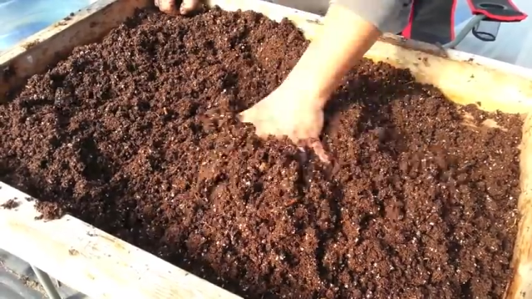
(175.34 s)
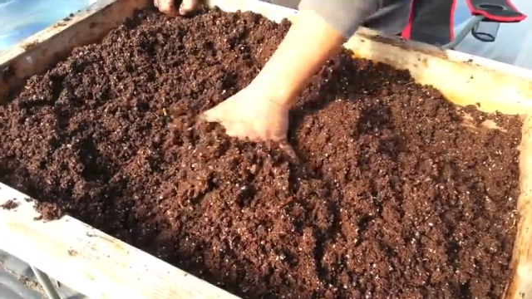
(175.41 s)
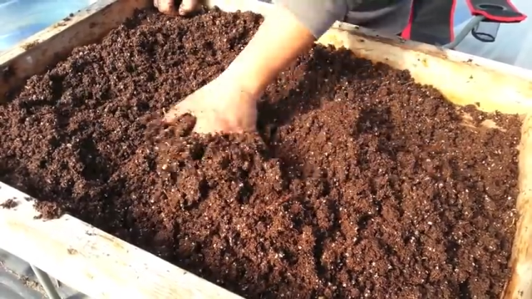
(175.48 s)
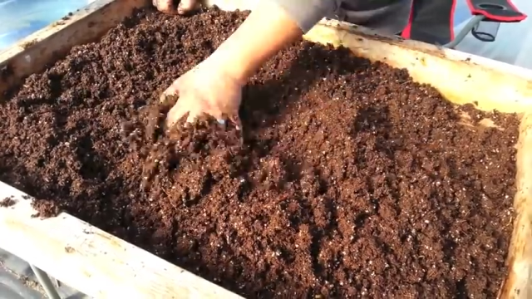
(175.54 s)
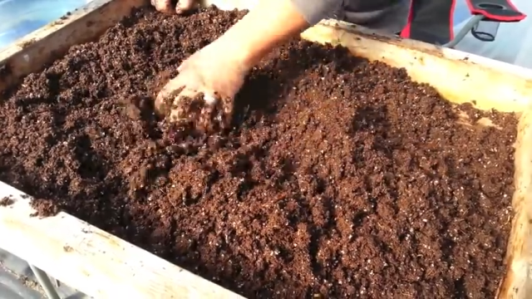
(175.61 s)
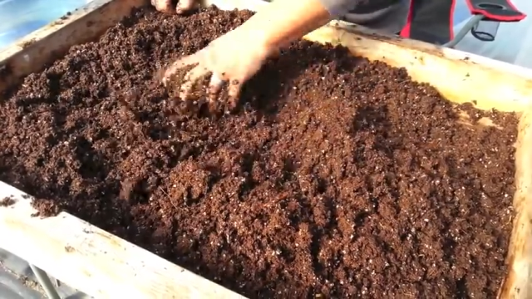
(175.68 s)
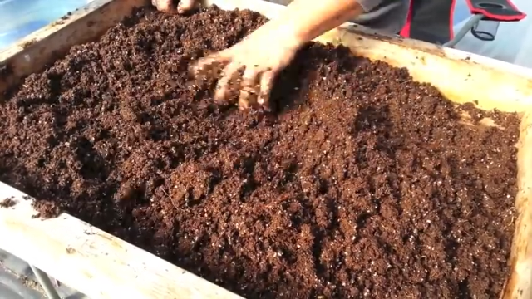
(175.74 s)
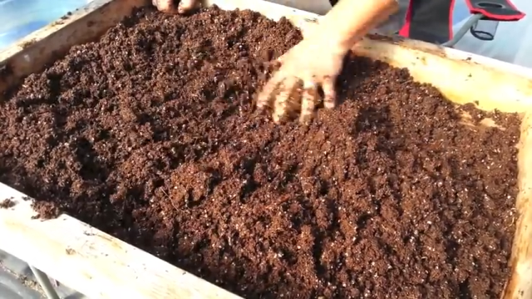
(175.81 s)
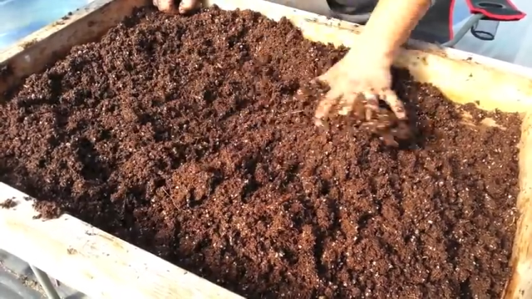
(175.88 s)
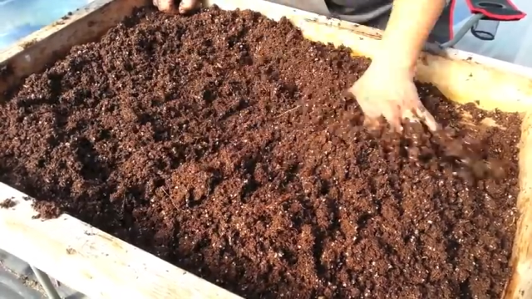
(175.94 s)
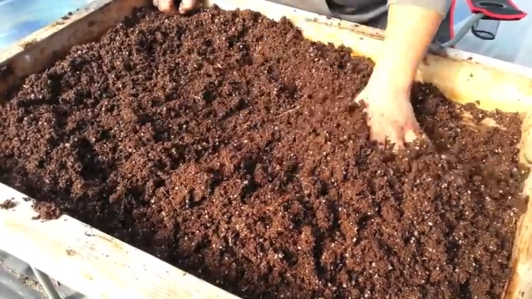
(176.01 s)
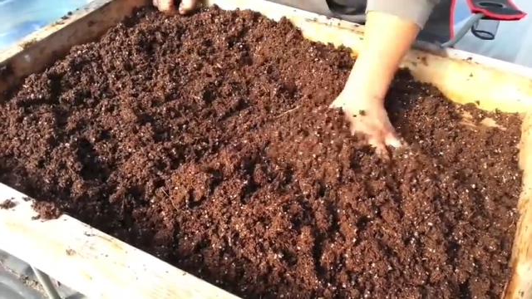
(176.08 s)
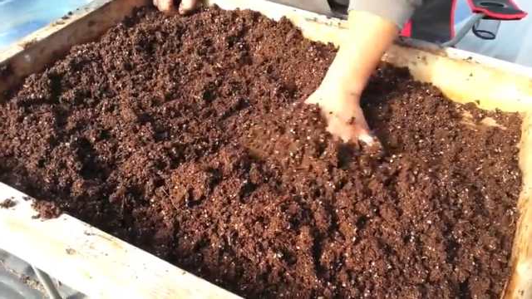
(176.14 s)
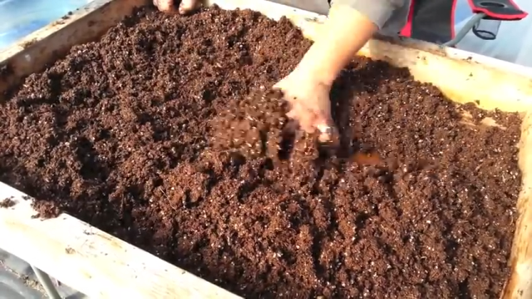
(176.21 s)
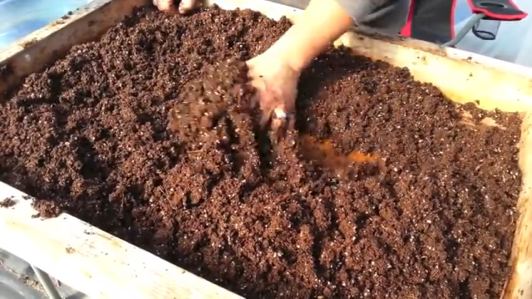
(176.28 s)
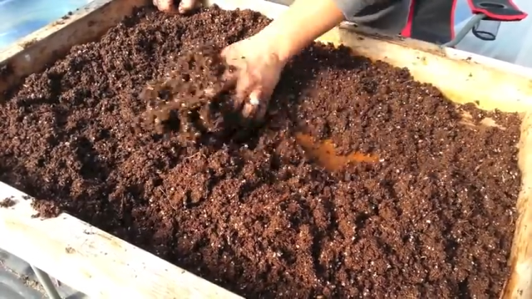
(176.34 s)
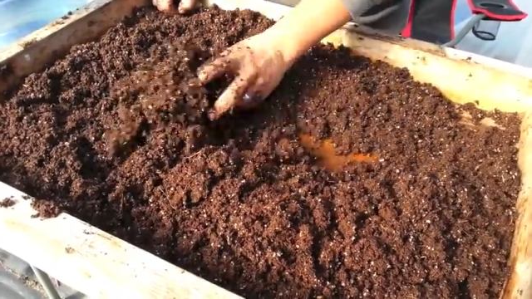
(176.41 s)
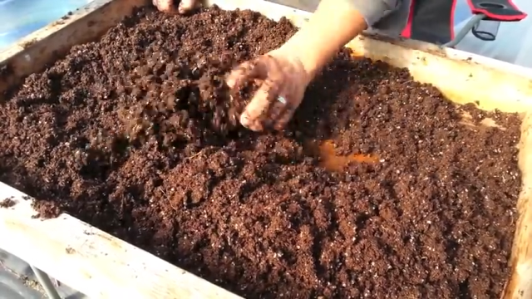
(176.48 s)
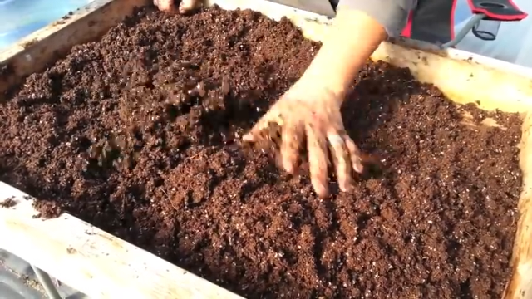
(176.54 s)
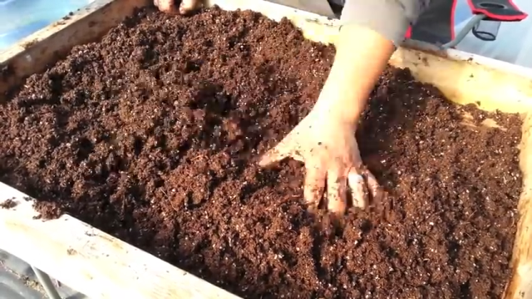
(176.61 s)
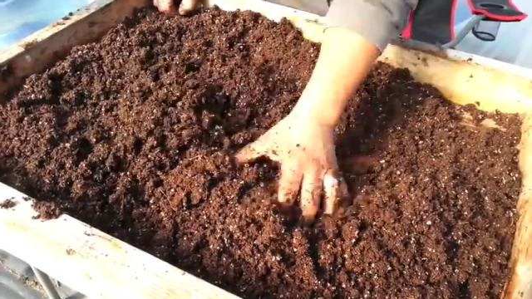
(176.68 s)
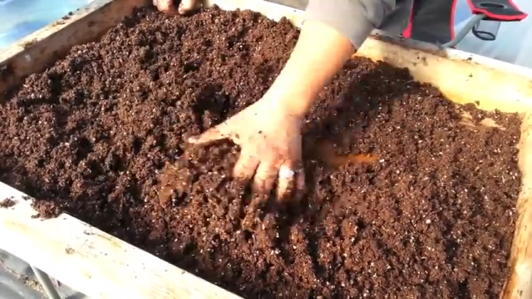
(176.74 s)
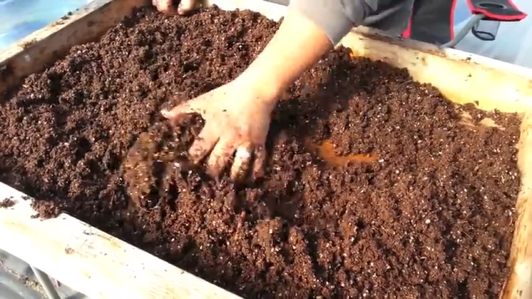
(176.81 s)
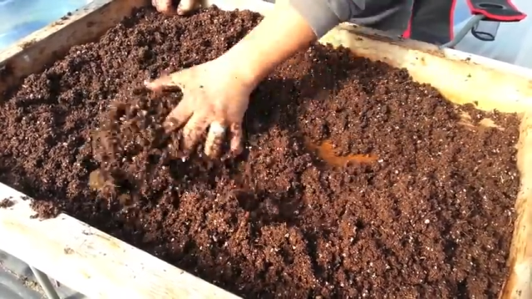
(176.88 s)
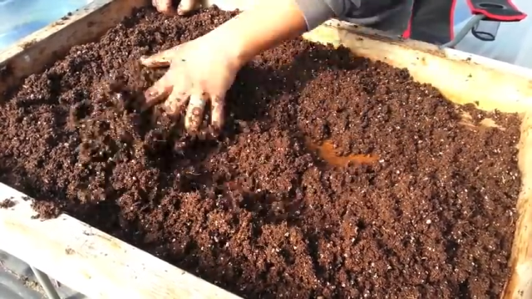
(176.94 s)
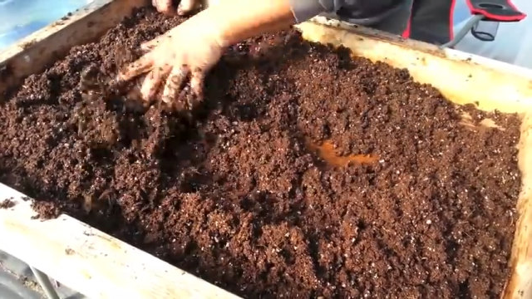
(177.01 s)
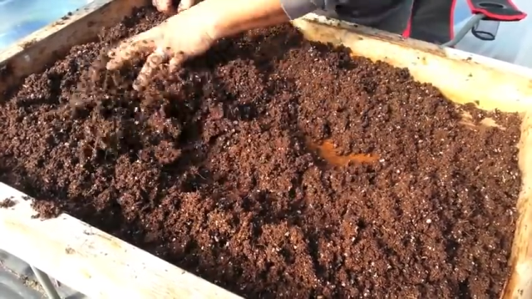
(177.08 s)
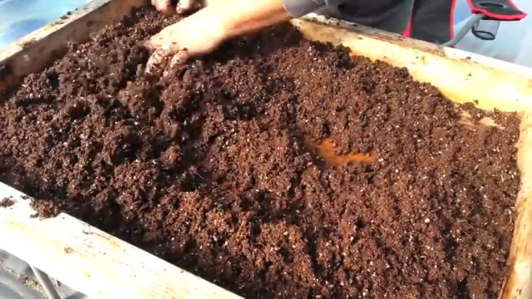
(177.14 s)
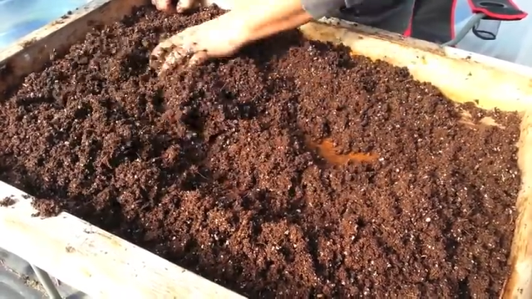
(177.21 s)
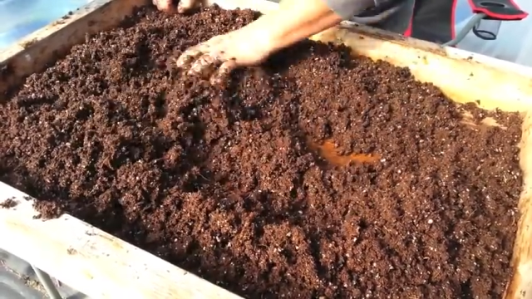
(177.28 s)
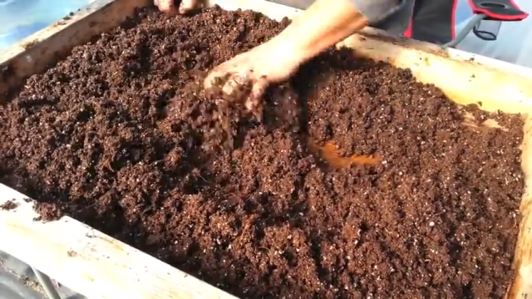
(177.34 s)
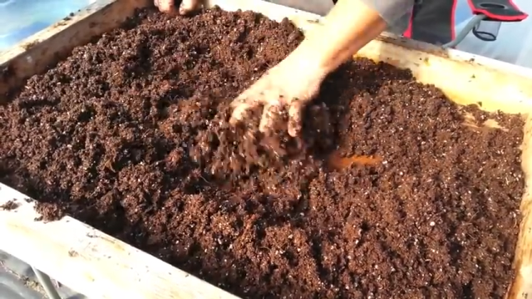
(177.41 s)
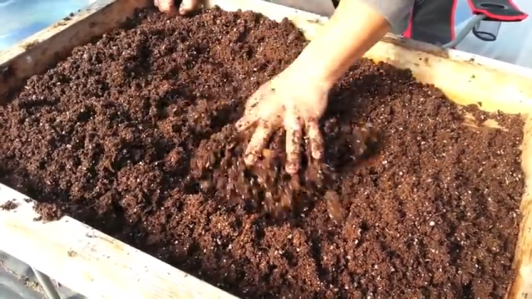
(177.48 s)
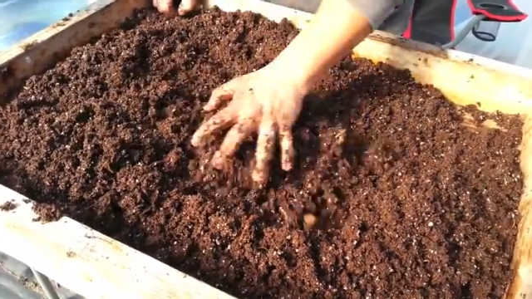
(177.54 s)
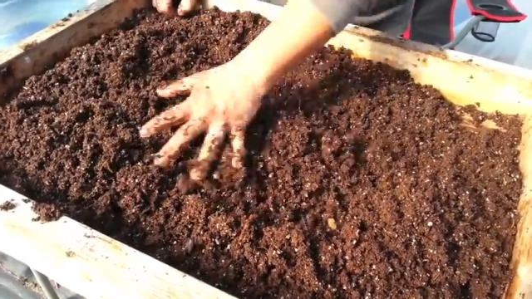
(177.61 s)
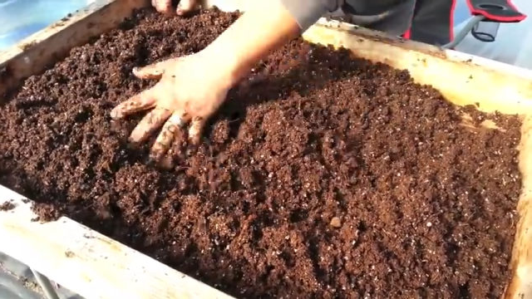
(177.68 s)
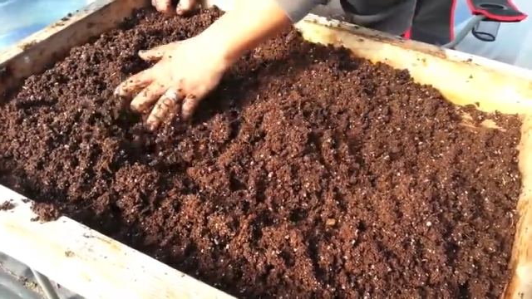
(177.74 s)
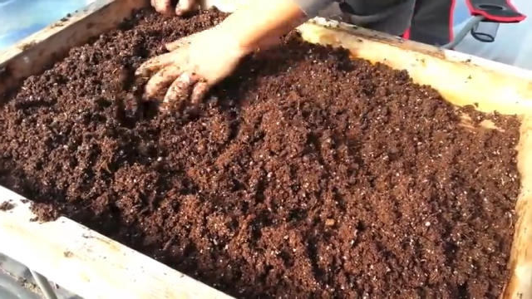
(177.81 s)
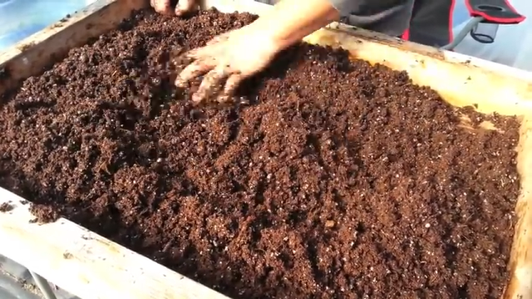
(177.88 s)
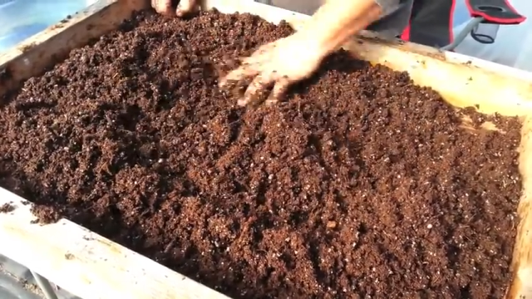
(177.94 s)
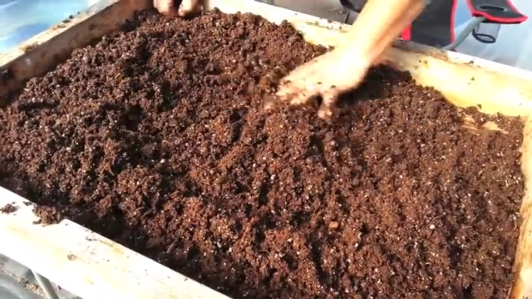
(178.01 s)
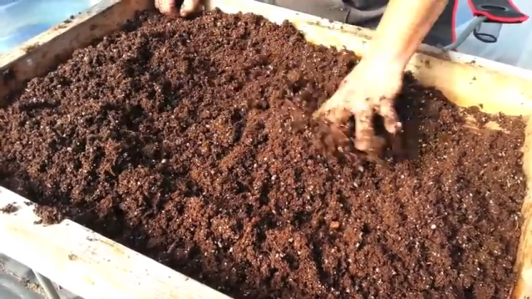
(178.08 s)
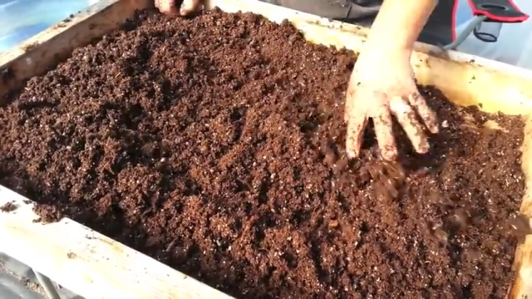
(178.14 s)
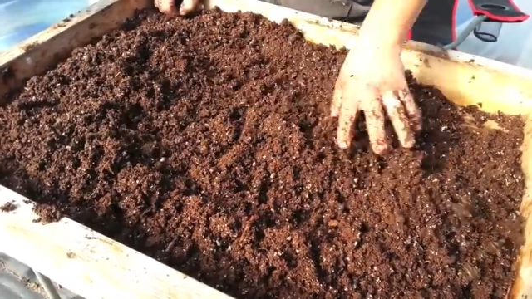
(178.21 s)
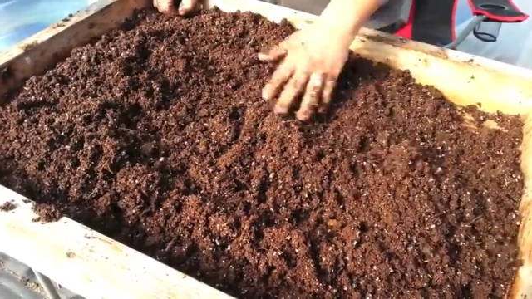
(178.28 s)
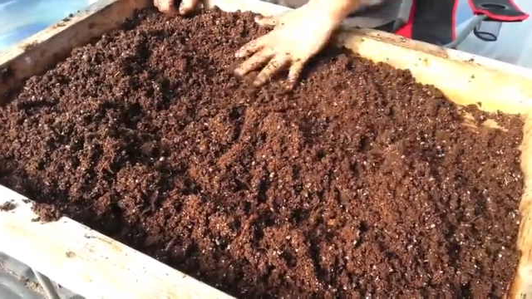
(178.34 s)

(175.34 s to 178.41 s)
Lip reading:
Nobody's mouth can be seen.